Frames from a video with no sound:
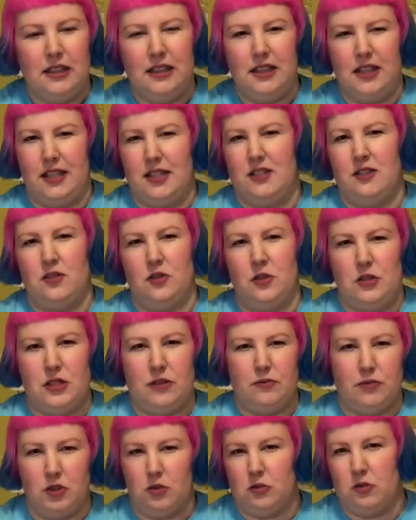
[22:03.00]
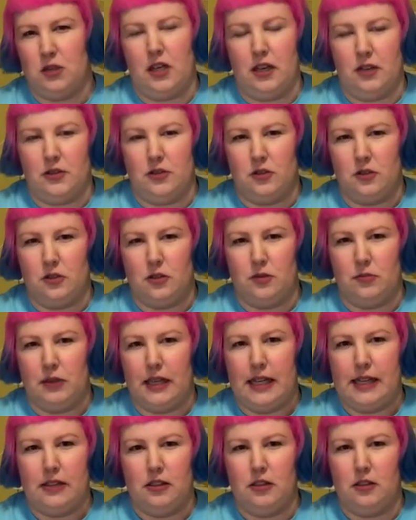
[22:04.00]
it's so difficult to undo them
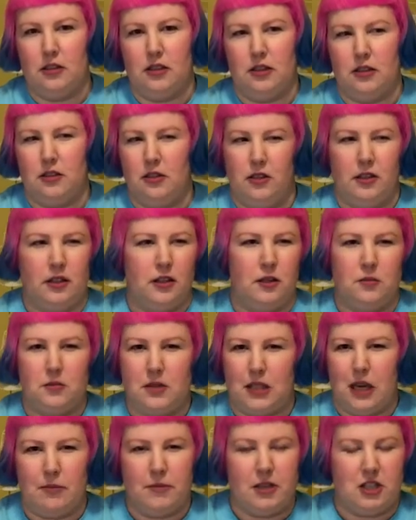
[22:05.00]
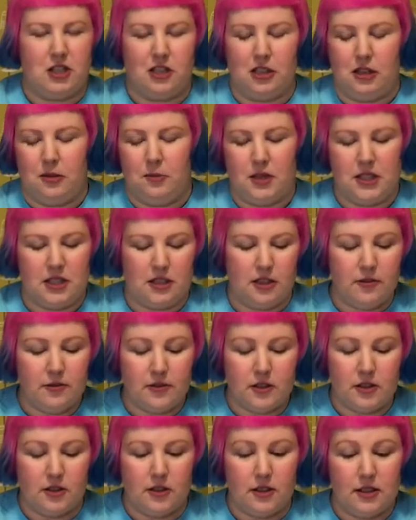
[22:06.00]
later and you end up damaging them and stuff.
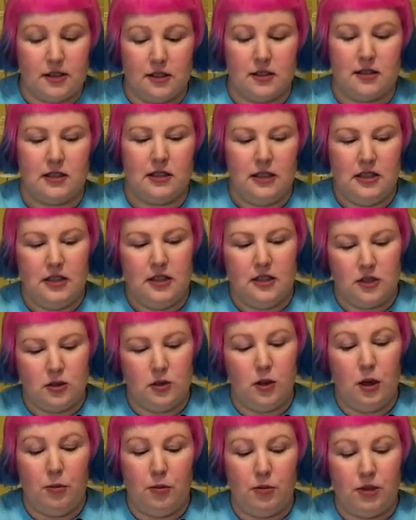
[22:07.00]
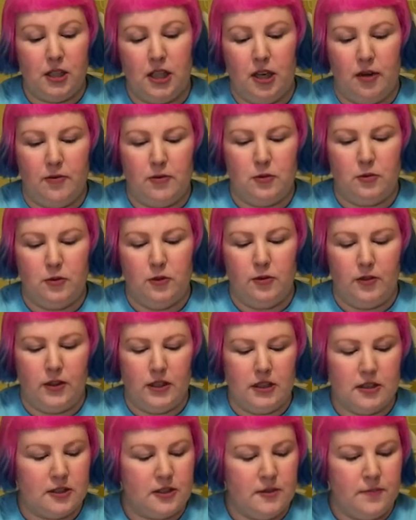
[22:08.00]
So this is still a pretty comfortable
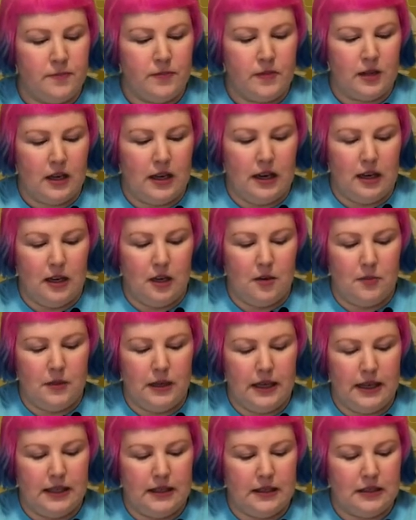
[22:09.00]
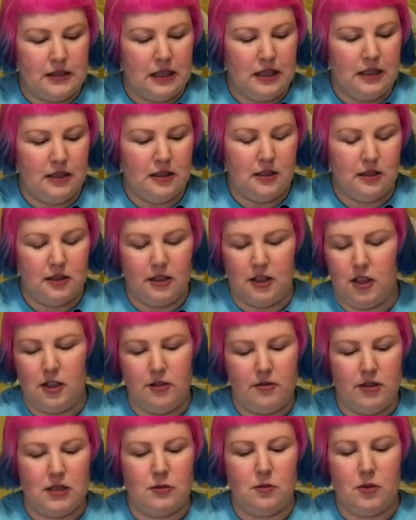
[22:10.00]
fit. Um, and the only
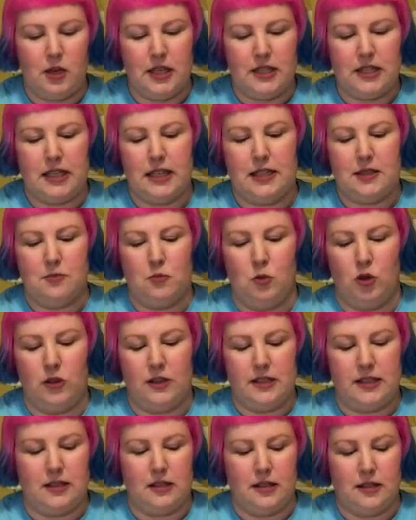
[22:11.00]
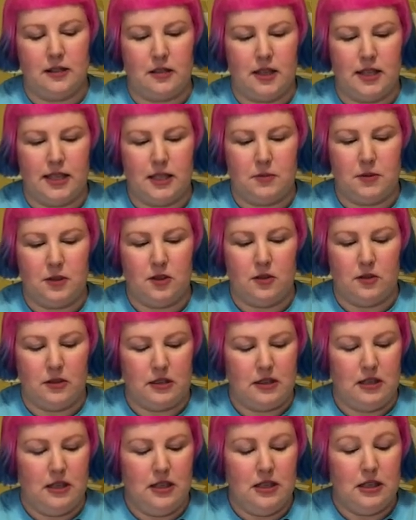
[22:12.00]
reason why I say it's more on the snug side is
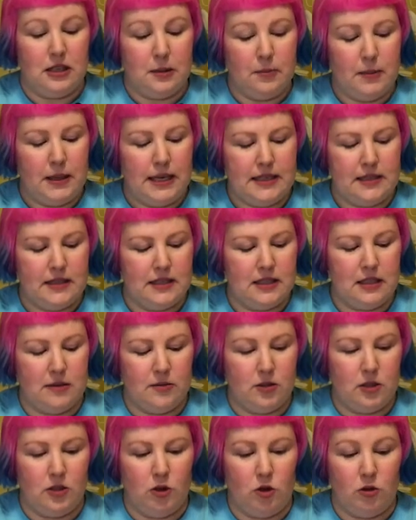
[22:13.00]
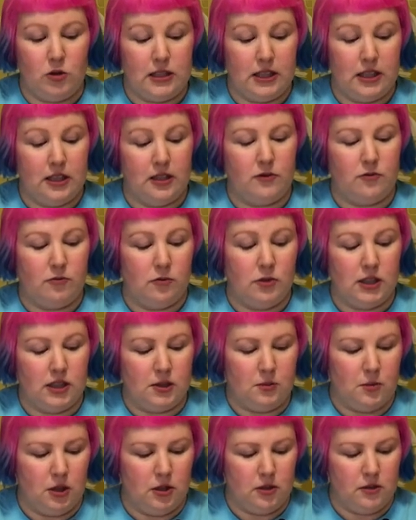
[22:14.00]
because the pieces seem to hold together really
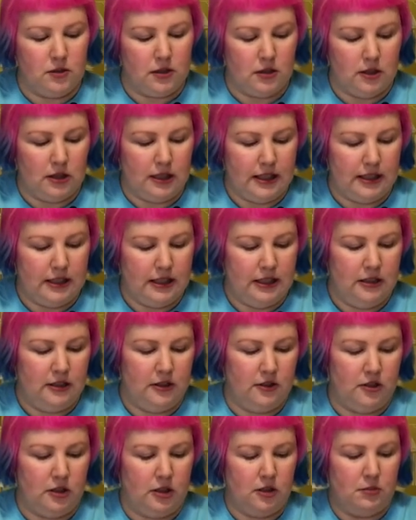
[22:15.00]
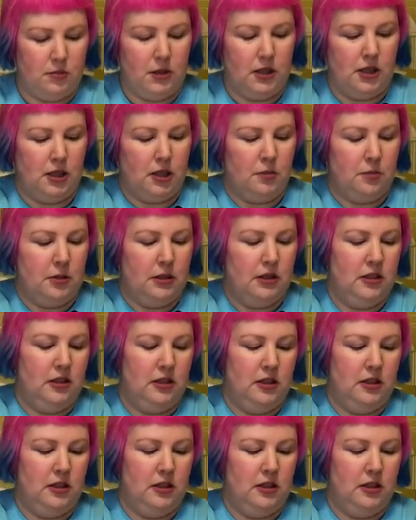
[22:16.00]
well. So like you can pick up